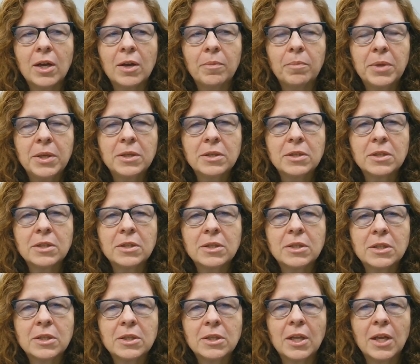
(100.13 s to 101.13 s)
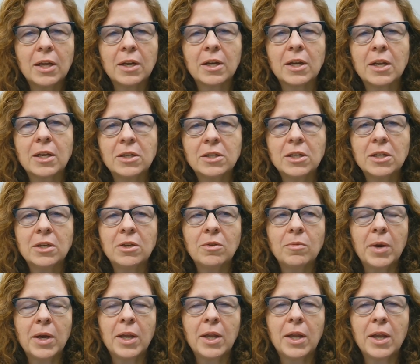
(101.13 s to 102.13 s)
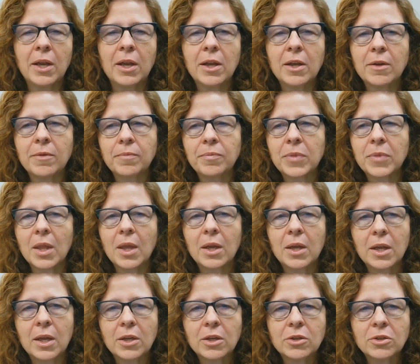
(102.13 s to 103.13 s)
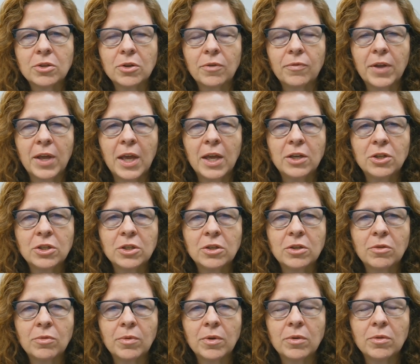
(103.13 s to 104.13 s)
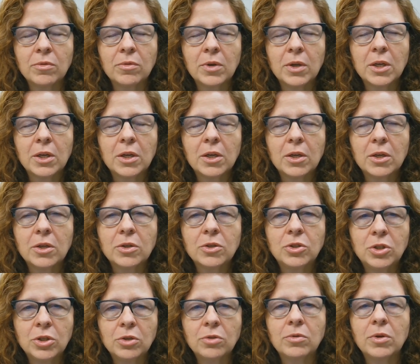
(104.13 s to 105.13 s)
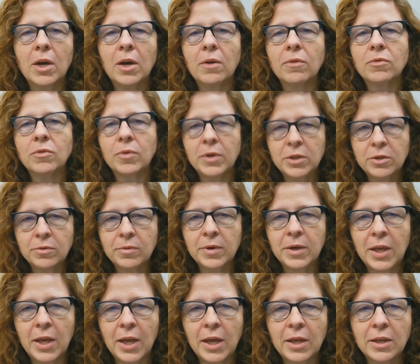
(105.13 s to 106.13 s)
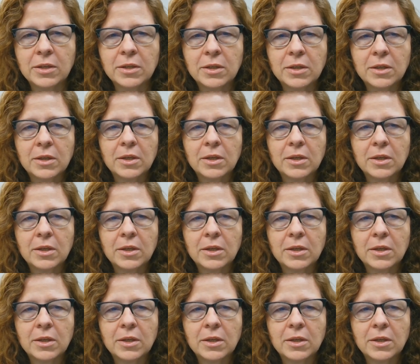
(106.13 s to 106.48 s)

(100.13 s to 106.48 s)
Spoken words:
pieces that continue my certification through June of 2028.